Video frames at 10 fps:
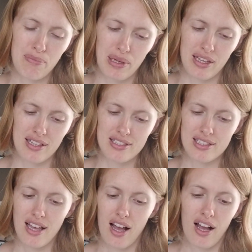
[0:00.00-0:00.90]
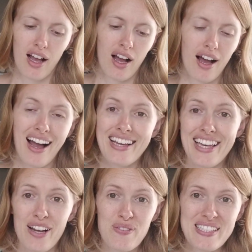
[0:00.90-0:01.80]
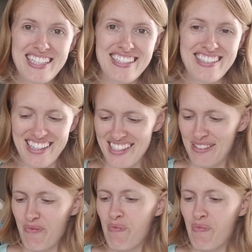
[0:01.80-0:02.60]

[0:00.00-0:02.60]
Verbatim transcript: because I can't resist it.